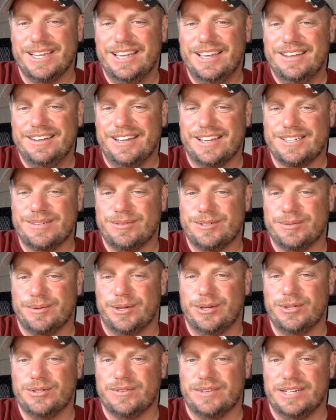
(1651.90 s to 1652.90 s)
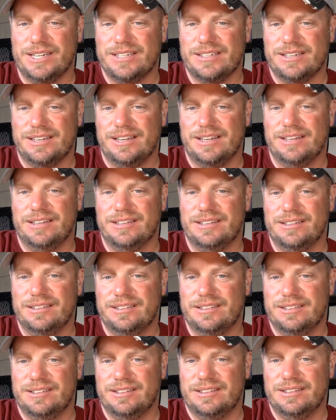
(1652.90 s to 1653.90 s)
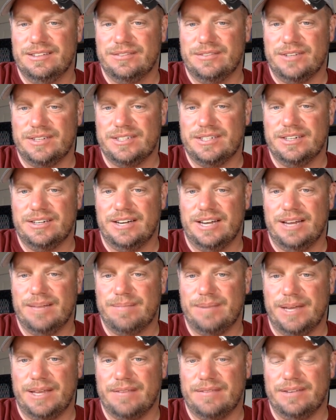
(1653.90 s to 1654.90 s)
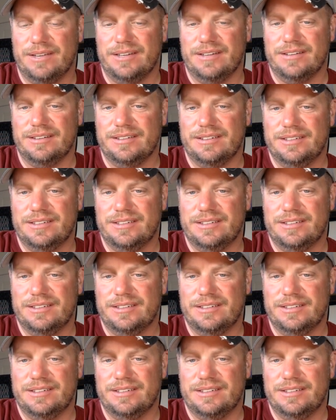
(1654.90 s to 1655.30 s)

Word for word: Next summer is going to be huge for Nissan Frontier and Pathfinder.